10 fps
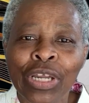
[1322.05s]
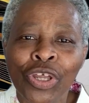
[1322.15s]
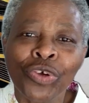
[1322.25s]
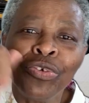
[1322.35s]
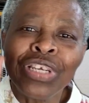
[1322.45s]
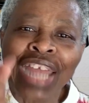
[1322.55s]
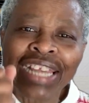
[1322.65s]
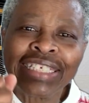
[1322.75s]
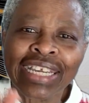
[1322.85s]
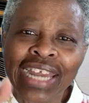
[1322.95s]

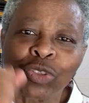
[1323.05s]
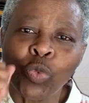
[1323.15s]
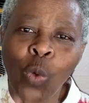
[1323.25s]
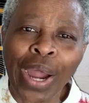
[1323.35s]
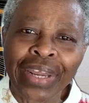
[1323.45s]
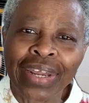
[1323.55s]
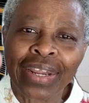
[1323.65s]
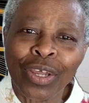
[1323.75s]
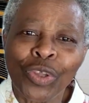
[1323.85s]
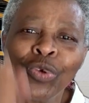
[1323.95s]
United as one,
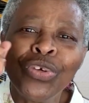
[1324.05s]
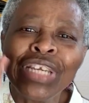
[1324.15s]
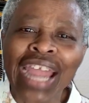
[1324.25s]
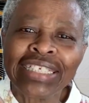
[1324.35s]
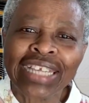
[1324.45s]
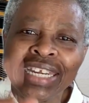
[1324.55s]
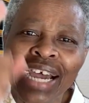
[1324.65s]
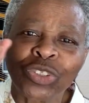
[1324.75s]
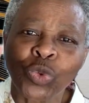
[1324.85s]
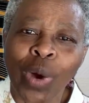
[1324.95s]
united
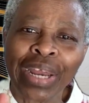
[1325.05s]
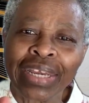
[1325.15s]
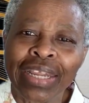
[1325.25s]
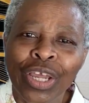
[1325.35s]
as one,